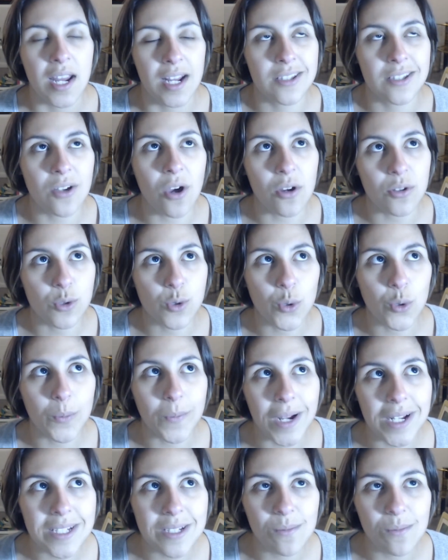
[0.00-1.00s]
It's also
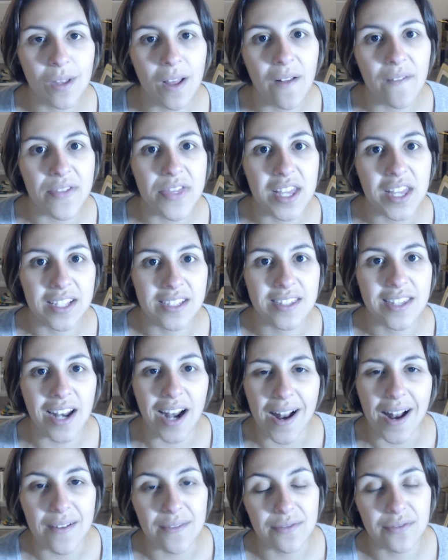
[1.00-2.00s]
reminded me of things
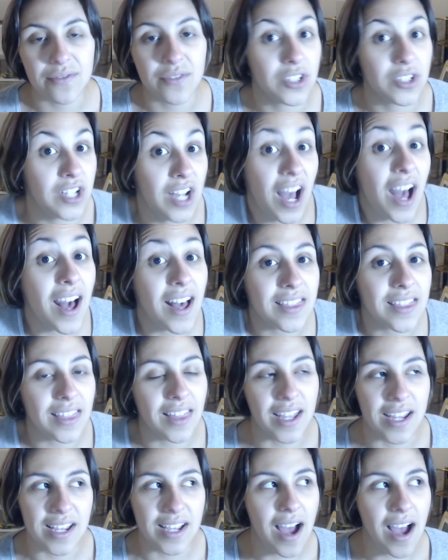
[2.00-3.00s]
that I
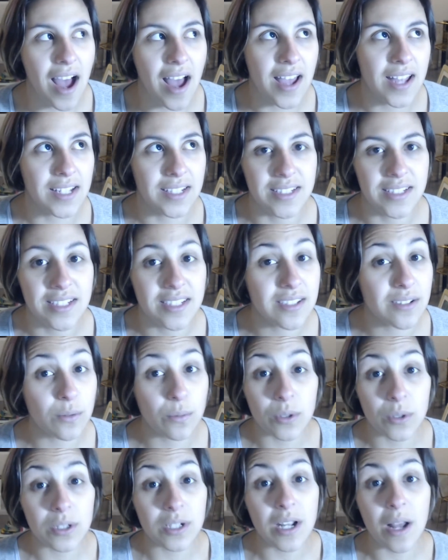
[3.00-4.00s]
forgot, like I need
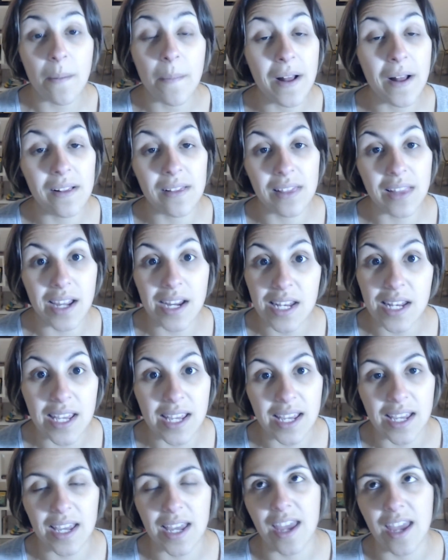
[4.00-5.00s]
to worry about
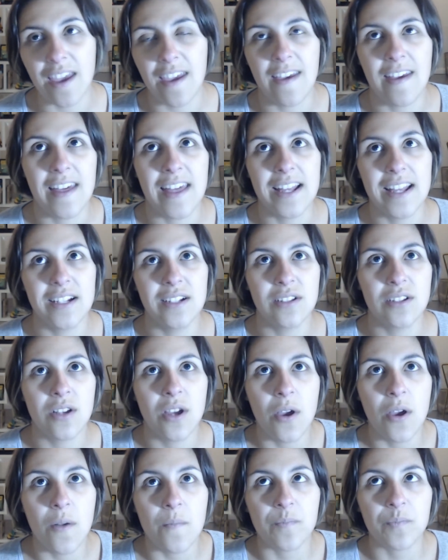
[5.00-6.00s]
lighting
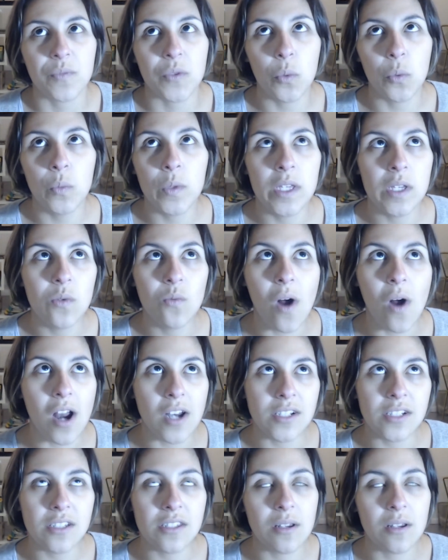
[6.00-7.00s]
and we
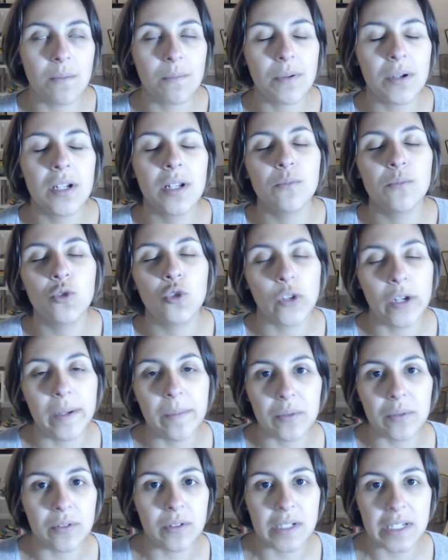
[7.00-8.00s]
wanted to put up
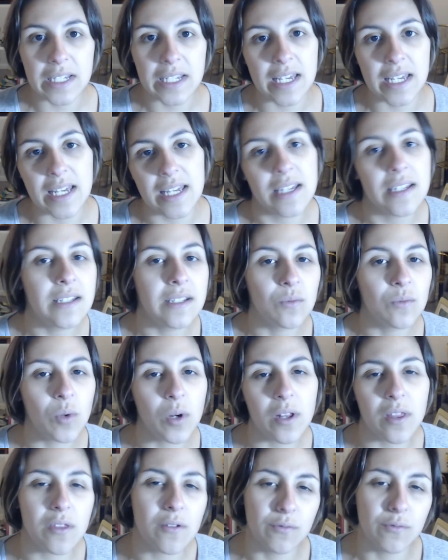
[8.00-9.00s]
drapery in
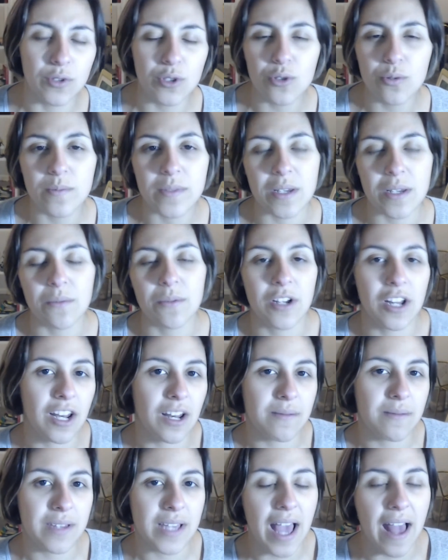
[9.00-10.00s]
one of the rooms that we're
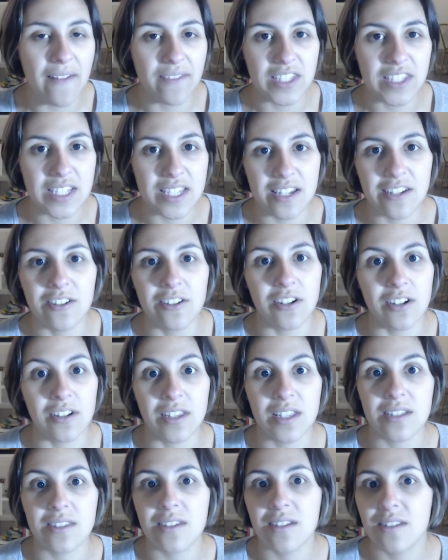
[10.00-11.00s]
going to be having dinner
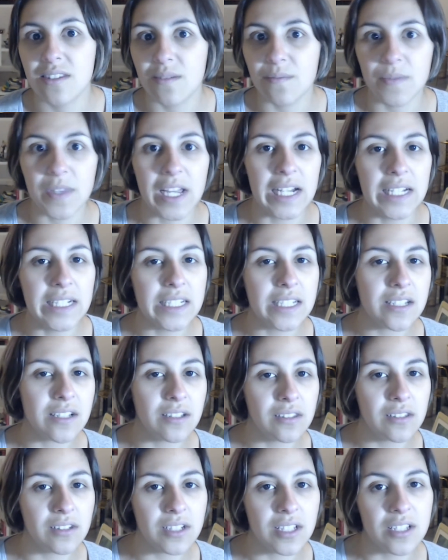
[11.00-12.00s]
in and that's like something i need
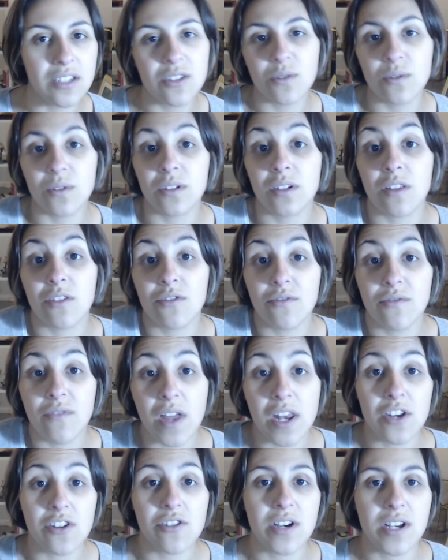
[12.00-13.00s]
to look into another
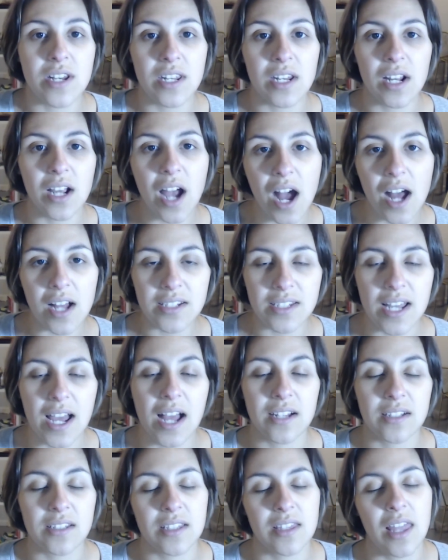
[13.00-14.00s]
vendor i need to
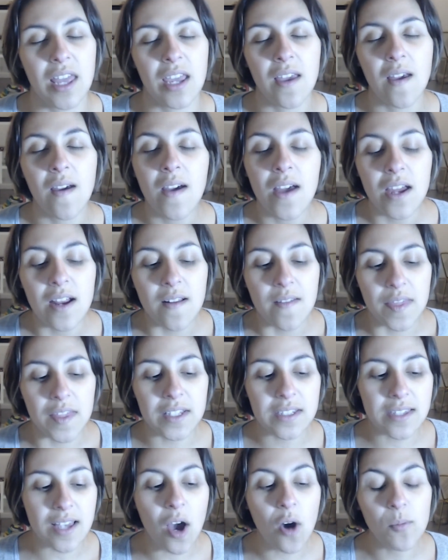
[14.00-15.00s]
contact and like
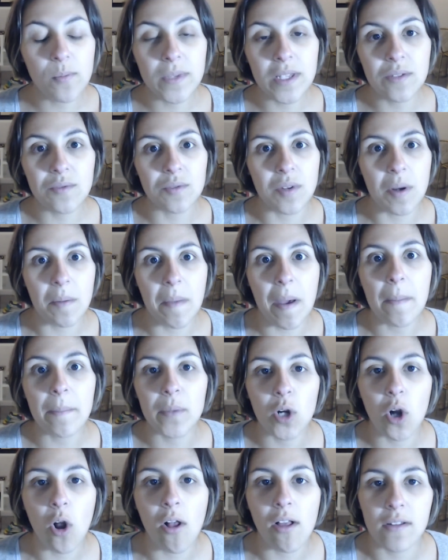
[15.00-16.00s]
this helped me
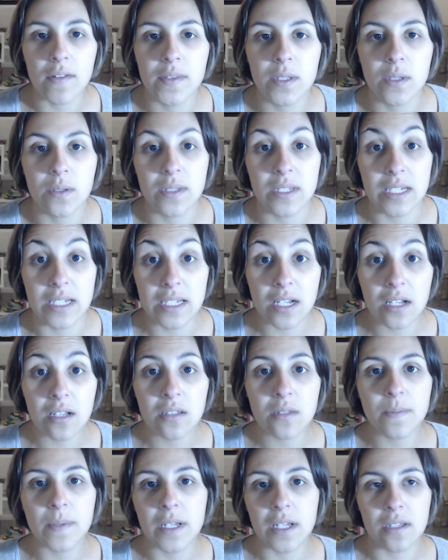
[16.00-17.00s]
remember all of those
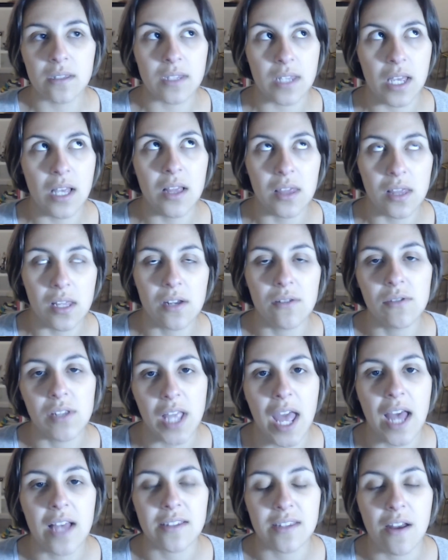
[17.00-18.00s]
details because it
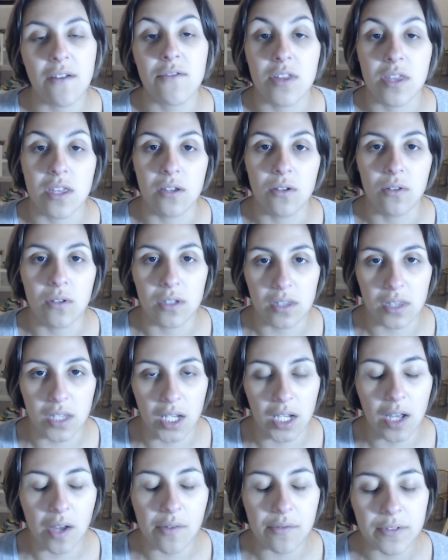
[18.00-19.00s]
literally has everything you can
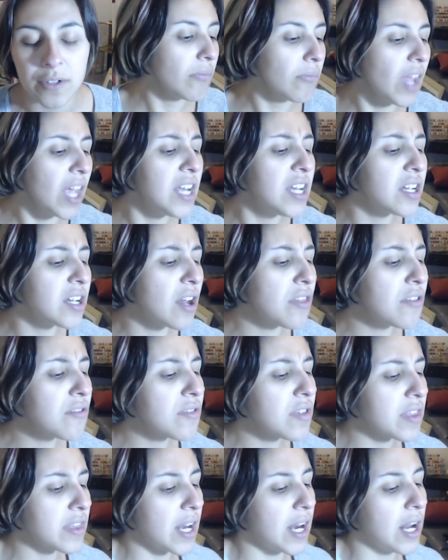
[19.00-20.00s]
think of and
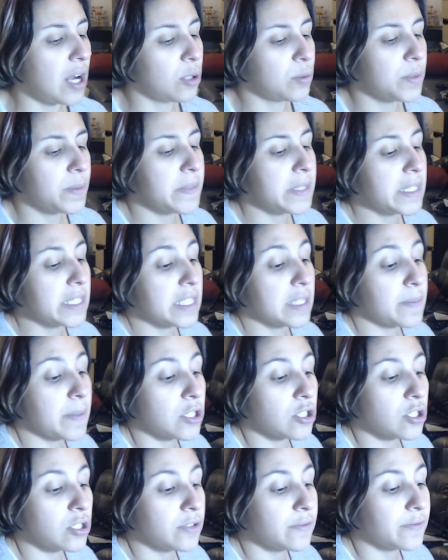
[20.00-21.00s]
another thing that helps me
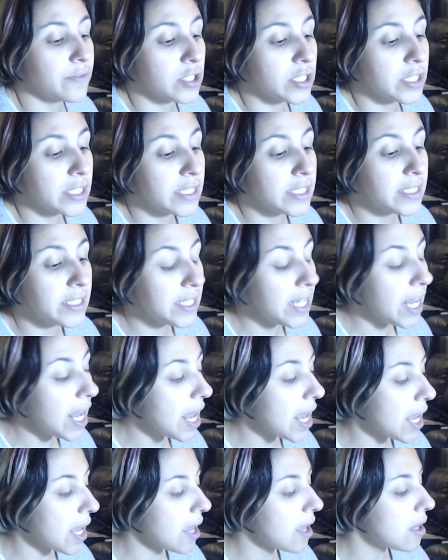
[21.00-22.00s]
especially for
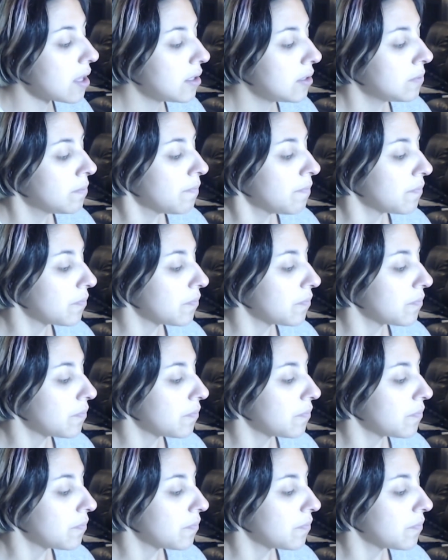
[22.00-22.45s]
today